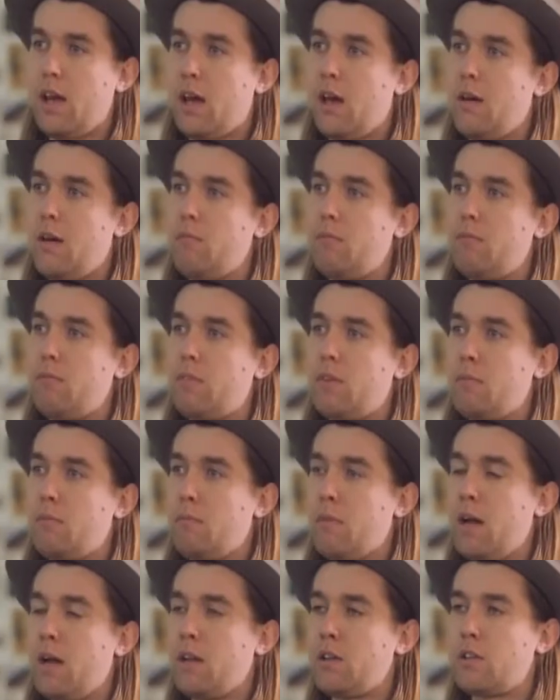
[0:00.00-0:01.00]

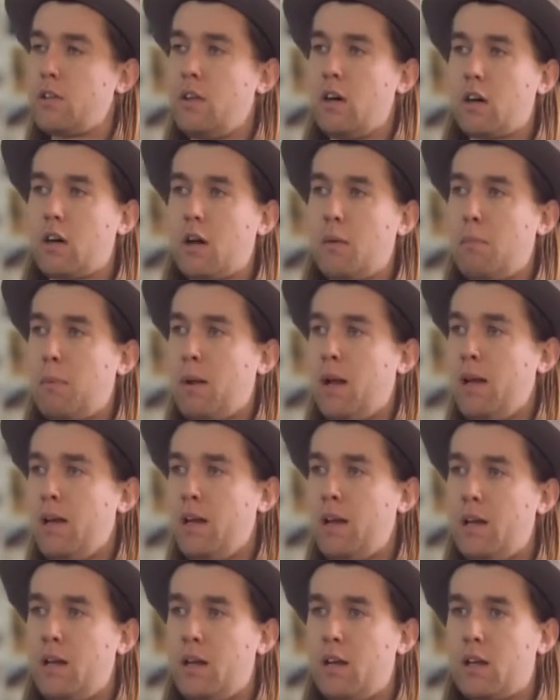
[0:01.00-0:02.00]
and it's not
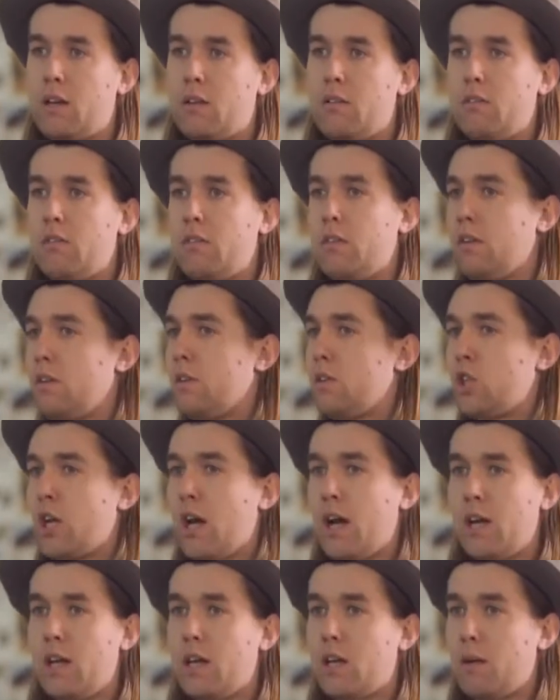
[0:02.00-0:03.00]
completely
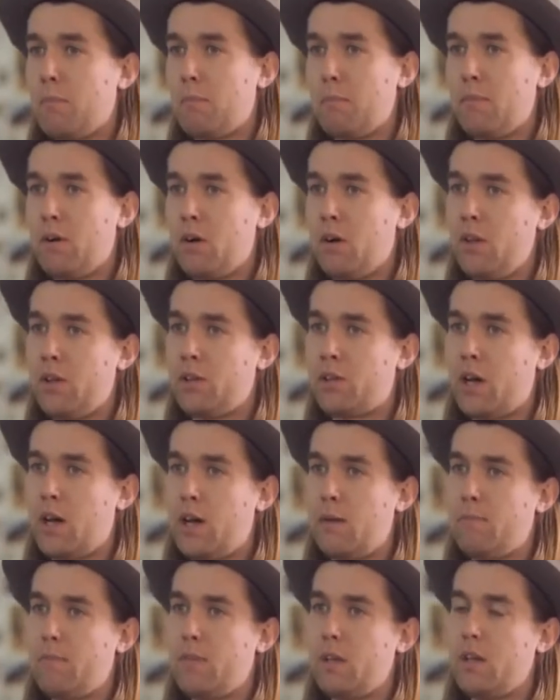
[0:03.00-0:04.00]
chatty all the
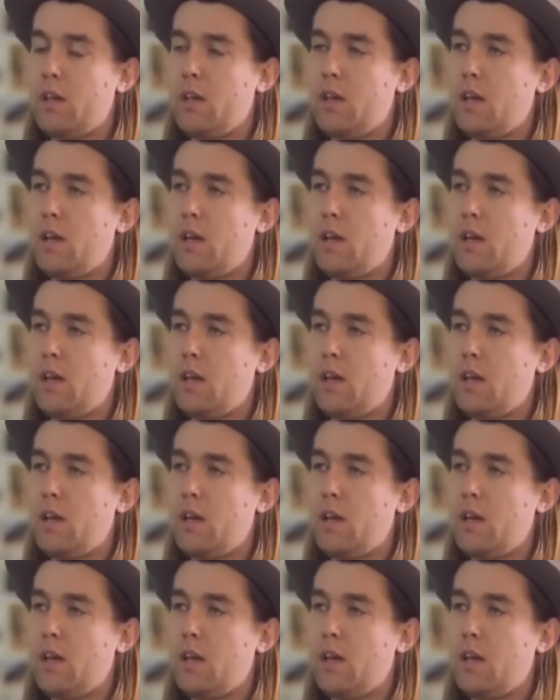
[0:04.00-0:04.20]
time.